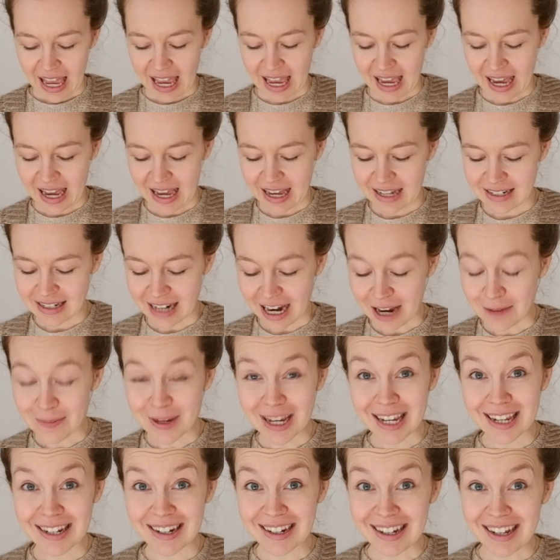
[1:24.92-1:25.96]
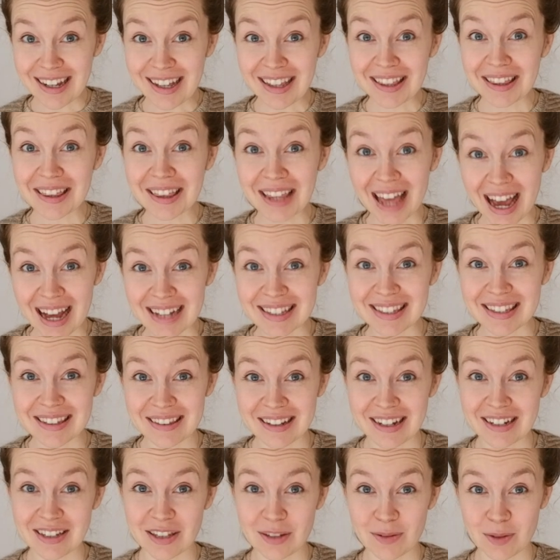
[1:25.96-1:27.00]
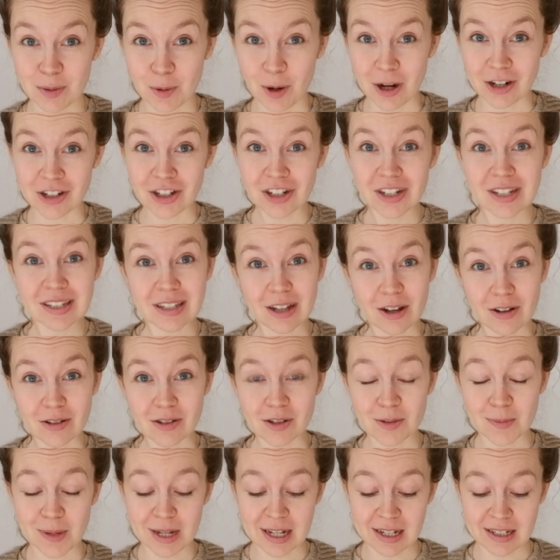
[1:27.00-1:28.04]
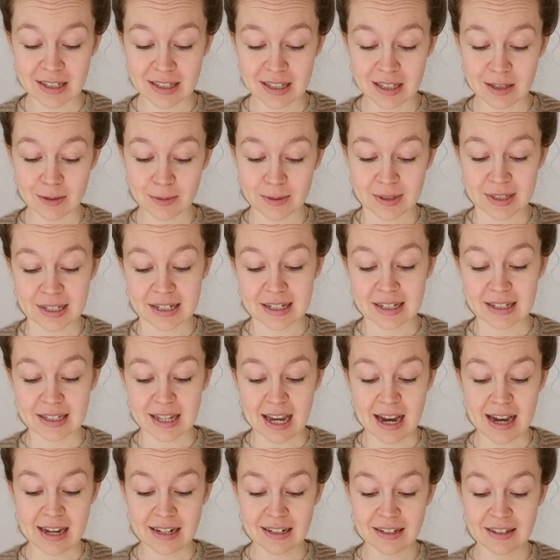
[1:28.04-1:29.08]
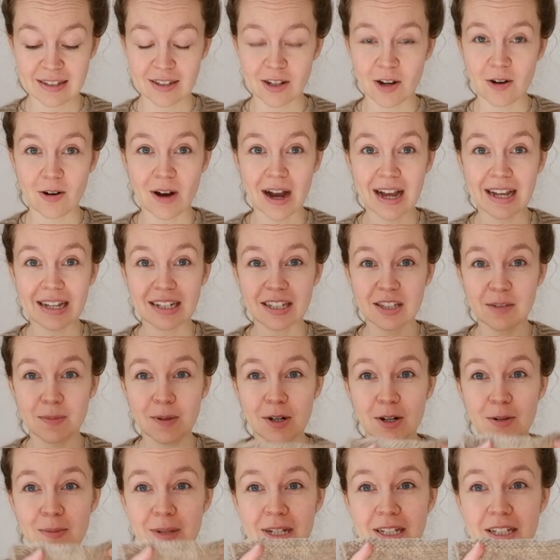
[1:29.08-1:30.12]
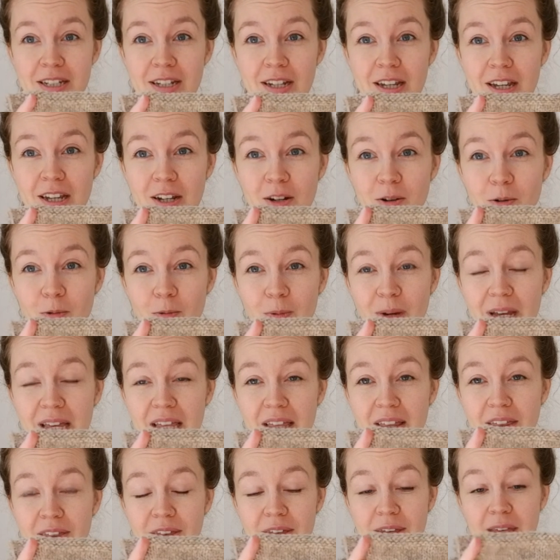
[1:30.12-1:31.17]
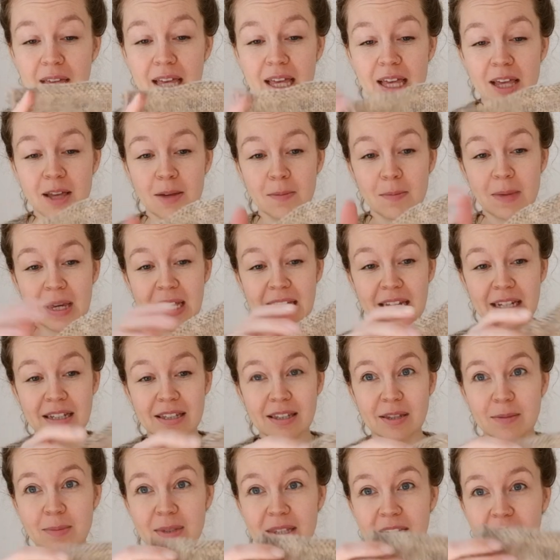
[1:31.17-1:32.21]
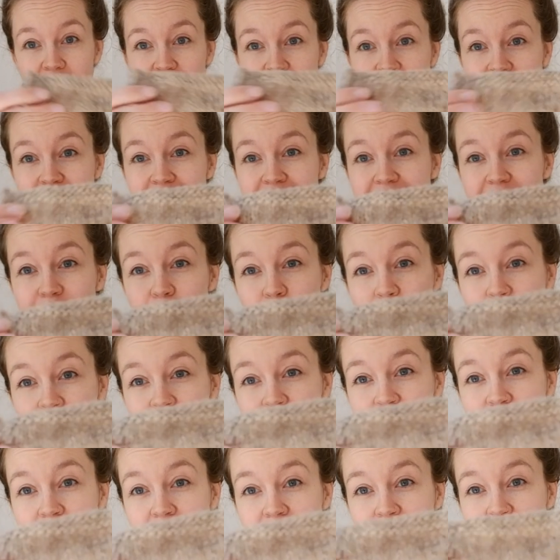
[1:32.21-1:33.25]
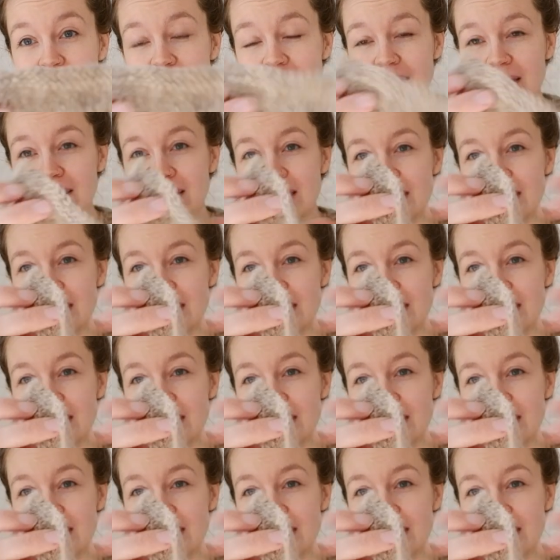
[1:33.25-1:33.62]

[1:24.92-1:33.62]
And I made lots and lots of swatches also because this was a design. So I experimented with making some stockinette swatches.